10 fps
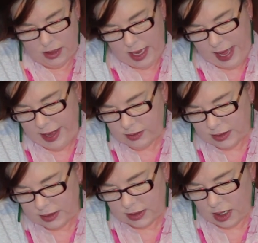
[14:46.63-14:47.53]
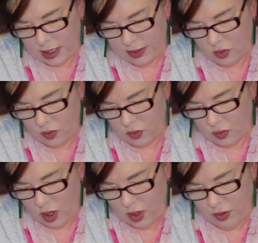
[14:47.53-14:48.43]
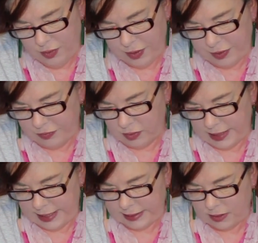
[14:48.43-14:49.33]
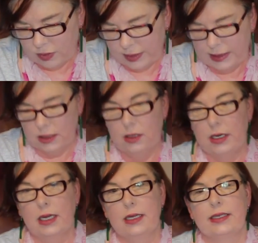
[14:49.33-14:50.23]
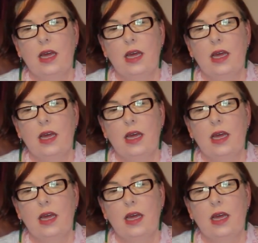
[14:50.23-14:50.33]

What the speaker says: How to Design Your Own Beautiful Knits, Kristen Nicholas.